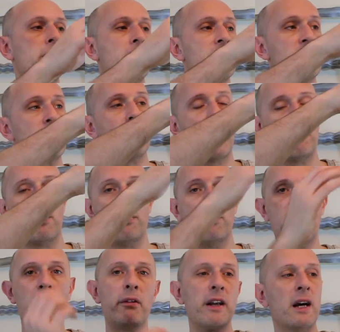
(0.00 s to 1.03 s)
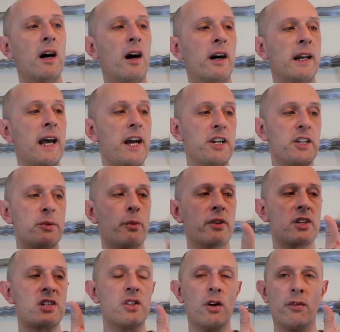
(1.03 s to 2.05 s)
So you have a very hard edge
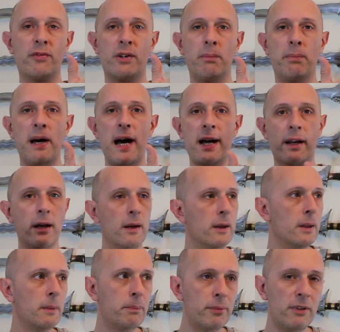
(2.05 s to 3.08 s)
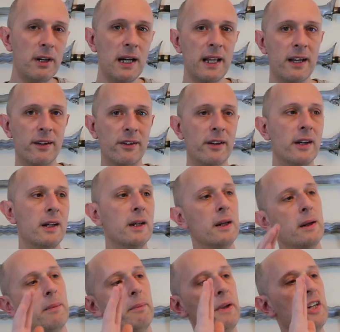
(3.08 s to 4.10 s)
with a softer back. Brilliant!
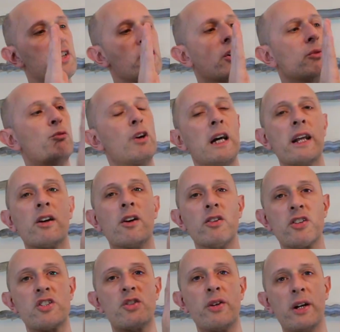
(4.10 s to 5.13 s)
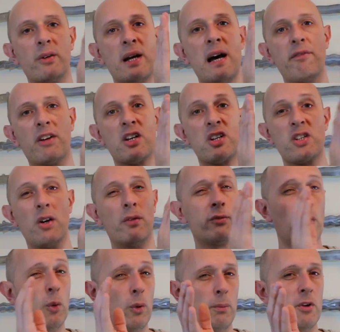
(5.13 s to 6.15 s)
Means you can really concentrate on having a
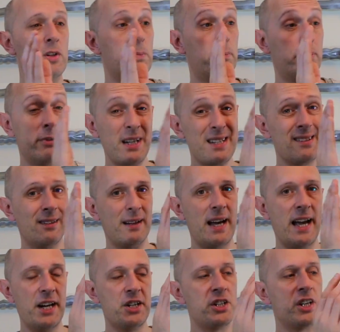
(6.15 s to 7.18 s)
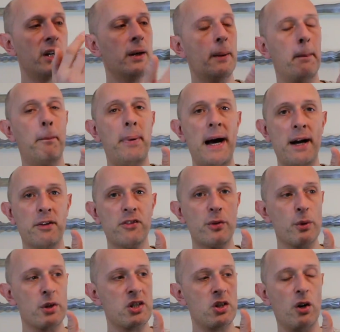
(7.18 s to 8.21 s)
soft, almost brittle edge bound
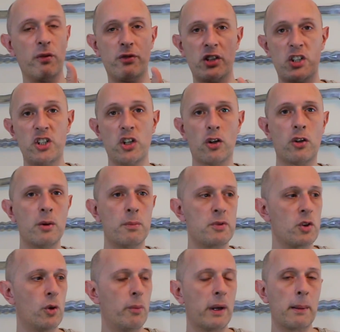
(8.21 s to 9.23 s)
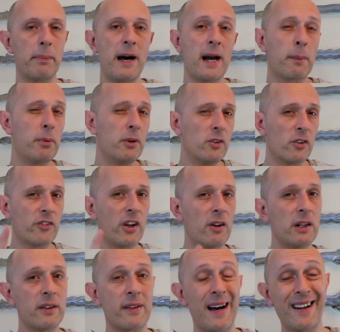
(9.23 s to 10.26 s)
to a softer shock absorbing back. But not
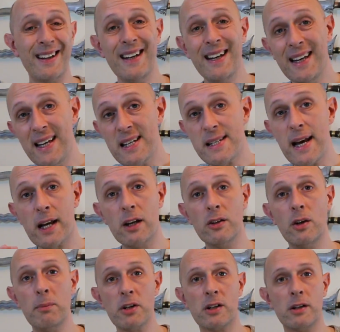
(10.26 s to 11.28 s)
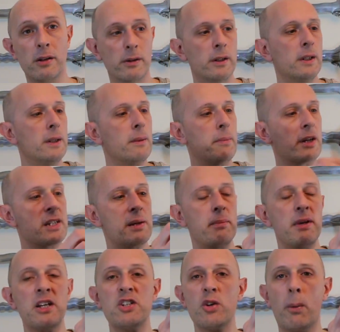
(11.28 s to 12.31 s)
only that, it's economical because it
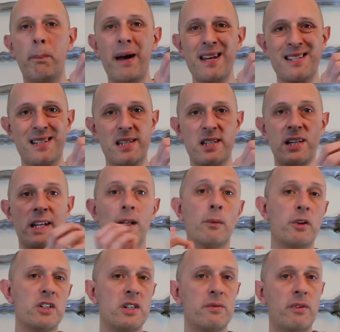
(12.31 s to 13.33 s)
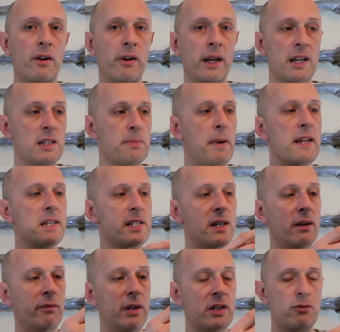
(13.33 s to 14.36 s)
means your best steel, which is very
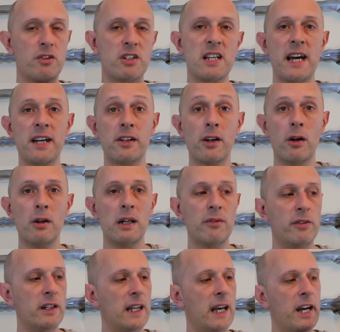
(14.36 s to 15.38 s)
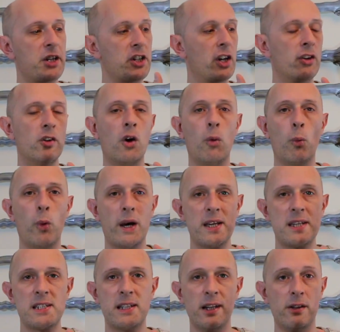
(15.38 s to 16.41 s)
expensive, is retained only for the edge and not
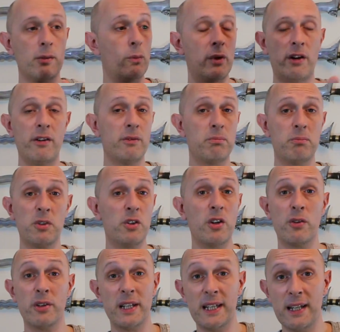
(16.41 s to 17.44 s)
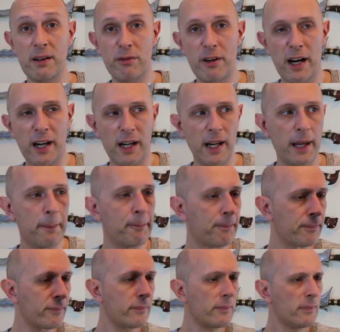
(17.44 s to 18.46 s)
wasted where you don't need it, frankly.
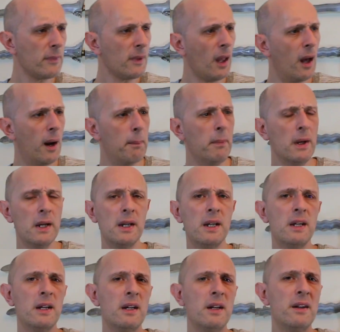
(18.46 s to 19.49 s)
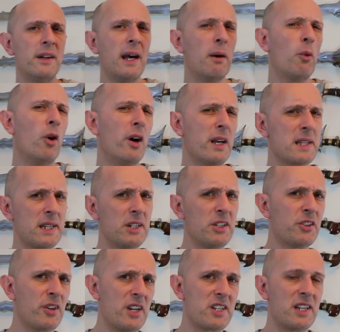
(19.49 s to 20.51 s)
Um, now what is
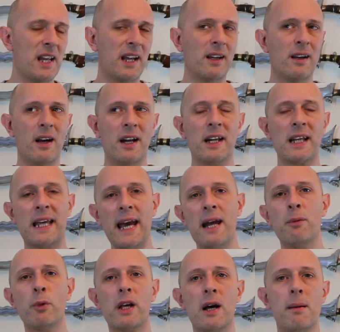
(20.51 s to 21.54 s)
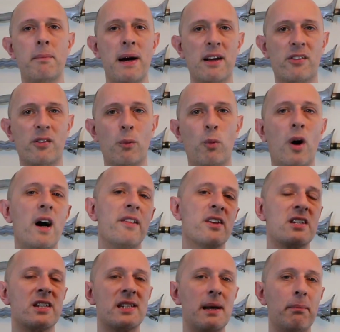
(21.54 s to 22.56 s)
interesting, and again we come back to why
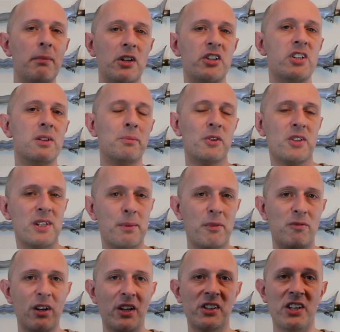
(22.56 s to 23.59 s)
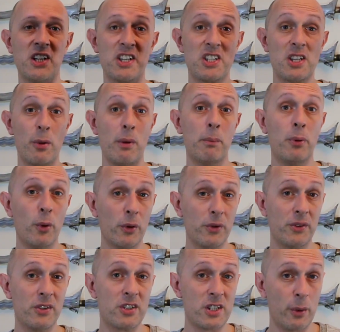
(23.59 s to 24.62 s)
this assemblage in the Museum of London is so
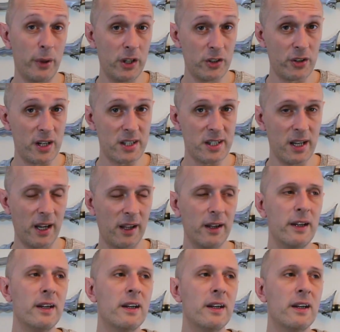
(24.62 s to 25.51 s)
important and so interesting,